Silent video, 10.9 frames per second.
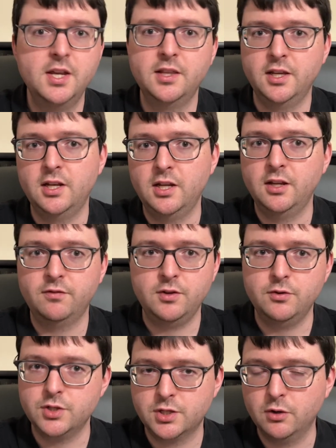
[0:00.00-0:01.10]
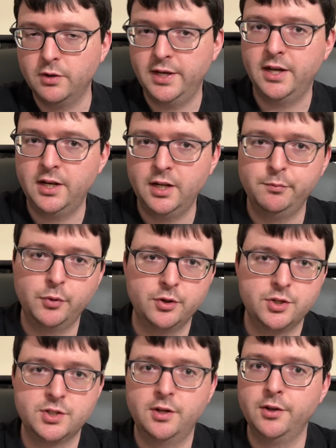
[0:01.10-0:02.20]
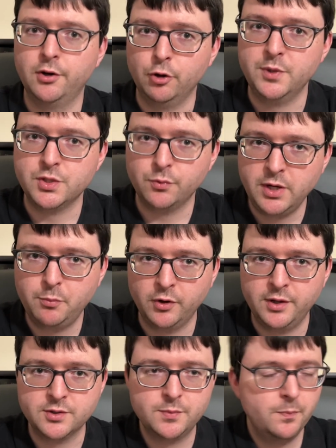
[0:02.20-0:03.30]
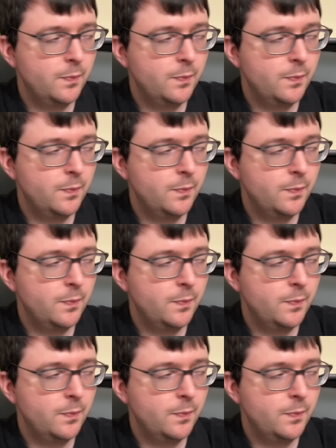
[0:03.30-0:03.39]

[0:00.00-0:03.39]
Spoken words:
than if you just go ahead and purchase all the Hermes reprints.